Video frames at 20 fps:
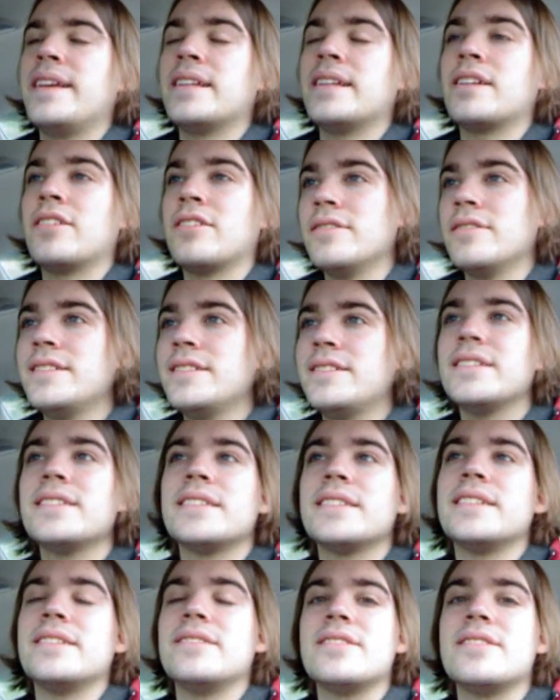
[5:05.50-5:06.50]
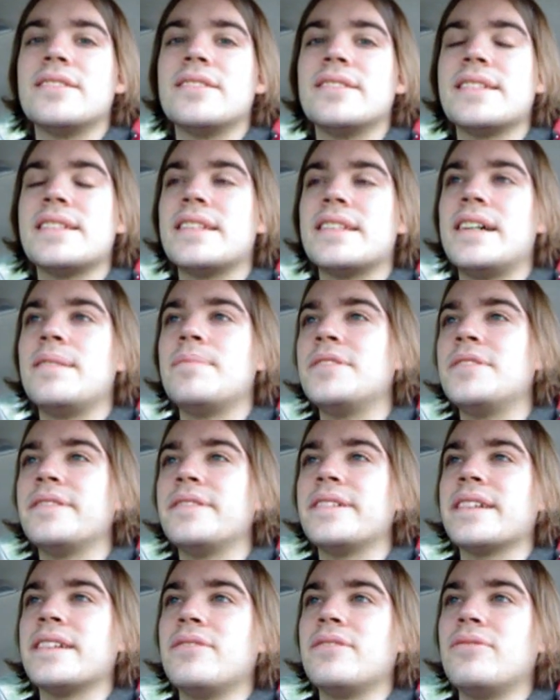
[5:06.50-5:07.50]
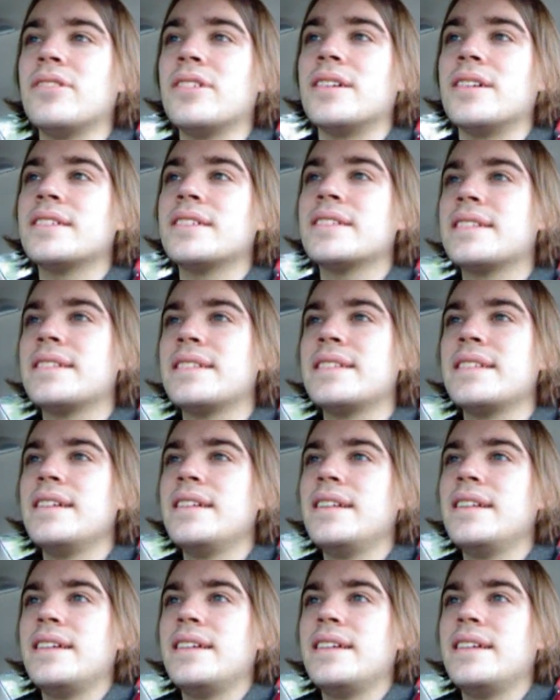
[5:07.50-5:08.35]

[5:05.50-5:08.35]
Encouraging the user to stop doing it works.